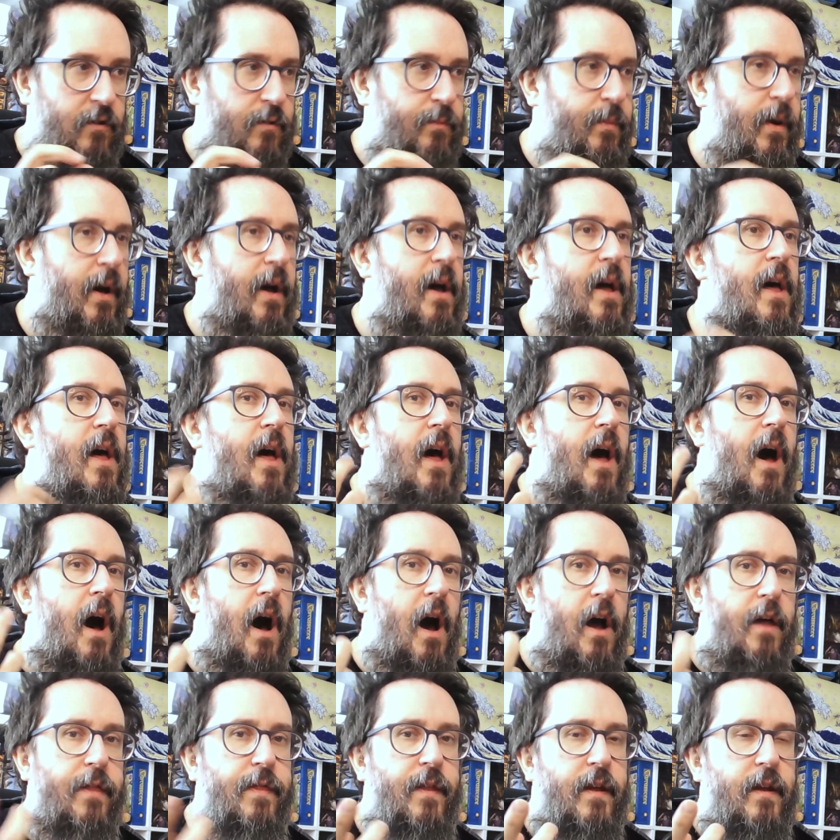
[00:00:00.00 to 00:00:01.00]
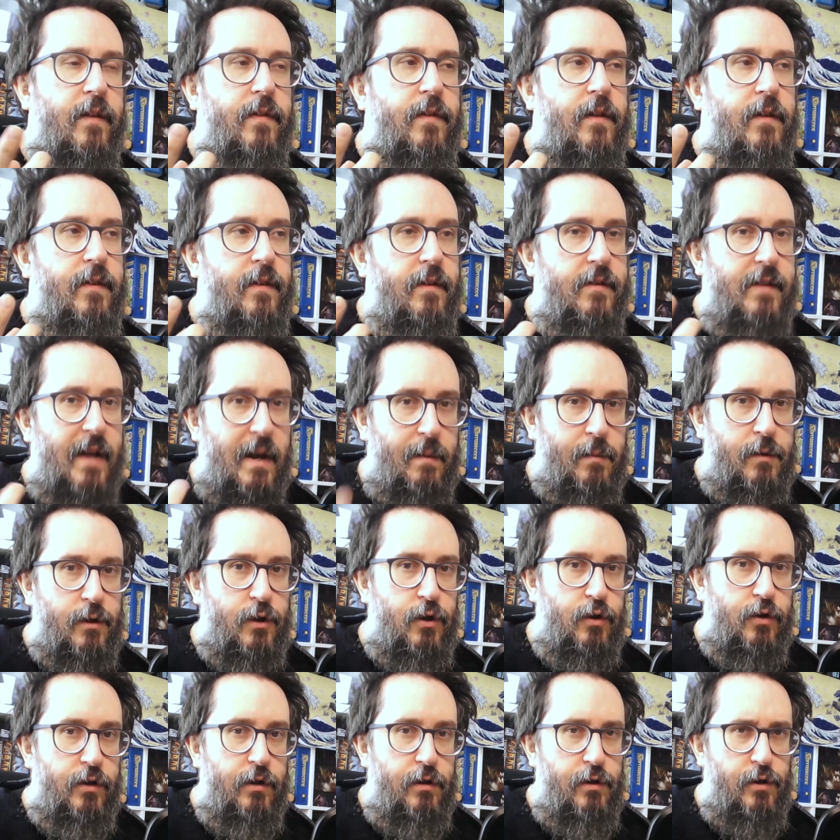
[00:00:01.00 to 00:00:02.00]
But I think that the damage
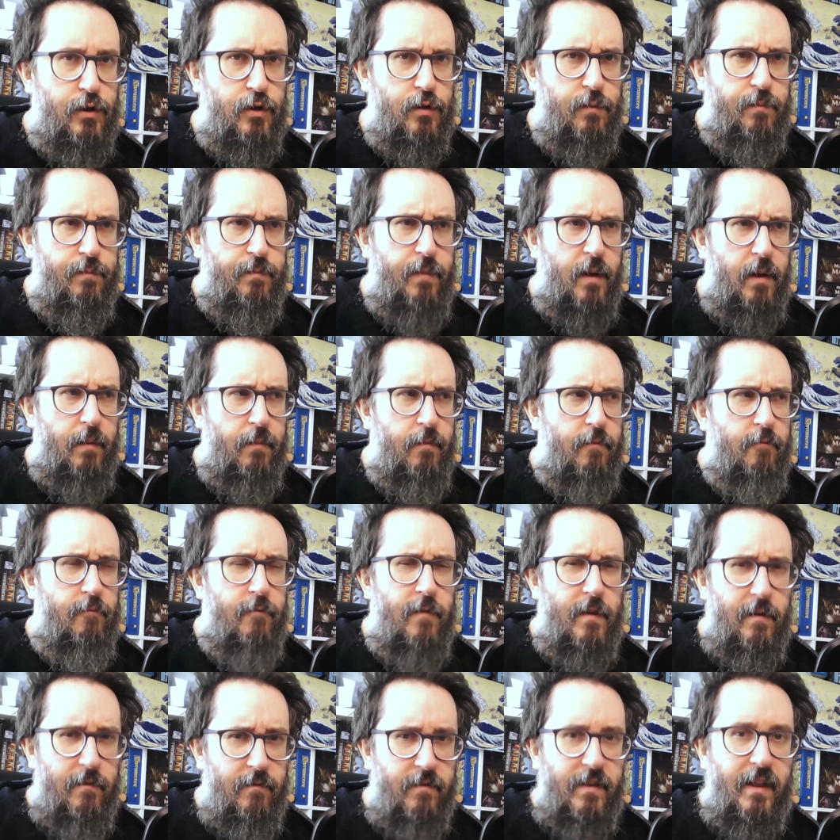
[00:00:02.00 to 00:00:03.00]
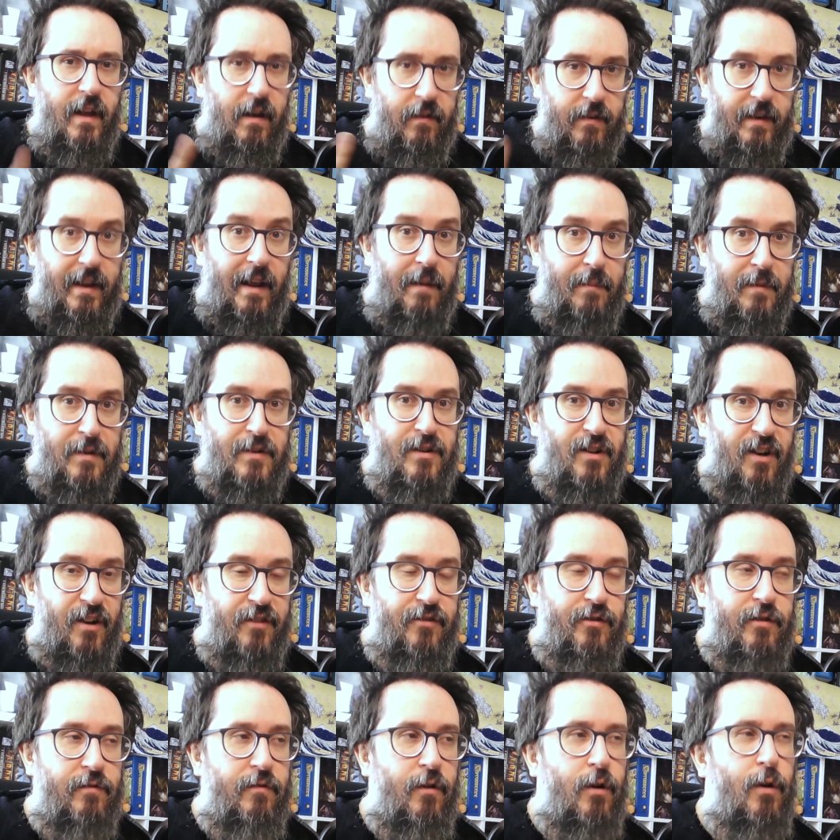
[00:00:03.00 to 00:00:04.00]
you do should be the damage
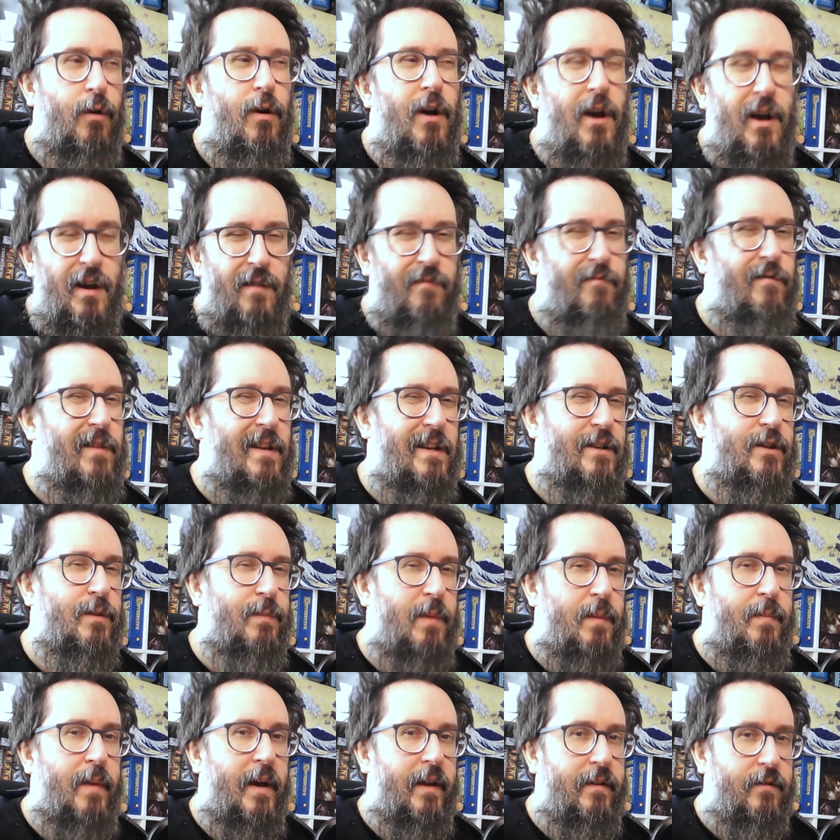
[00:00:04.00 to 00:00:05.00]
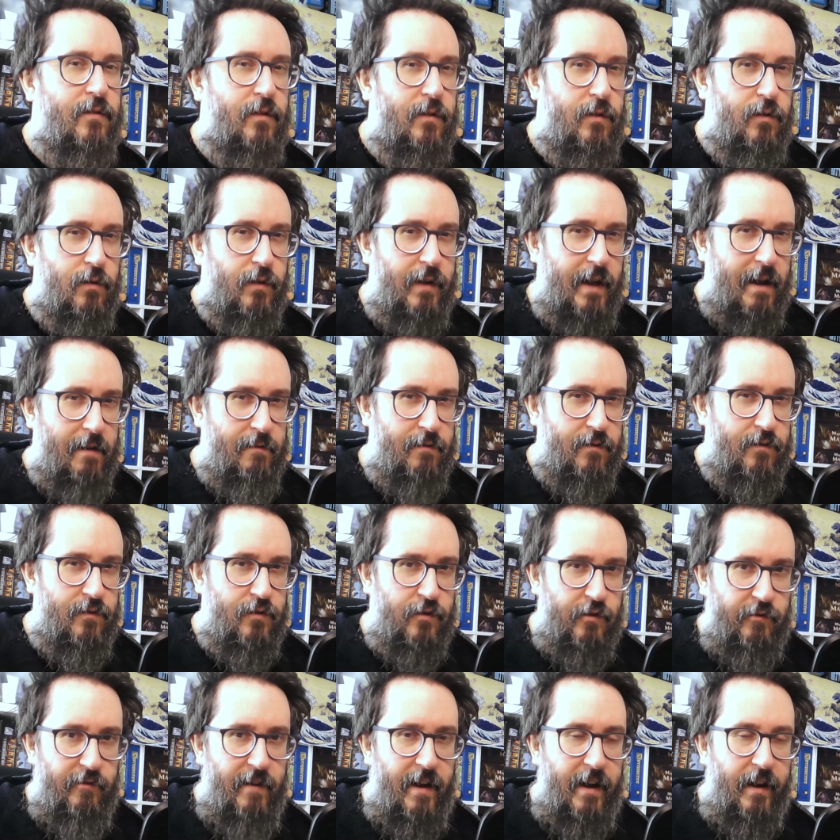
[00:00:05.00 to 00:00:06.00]
dice you roll really should be based on your character's
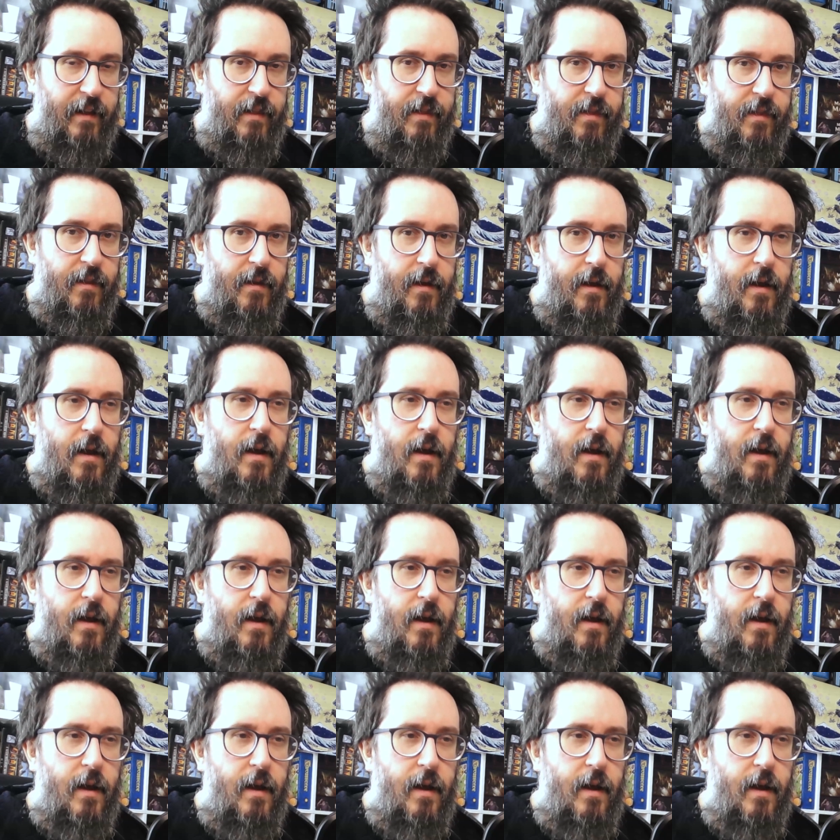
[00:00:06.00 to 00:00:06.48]
strength,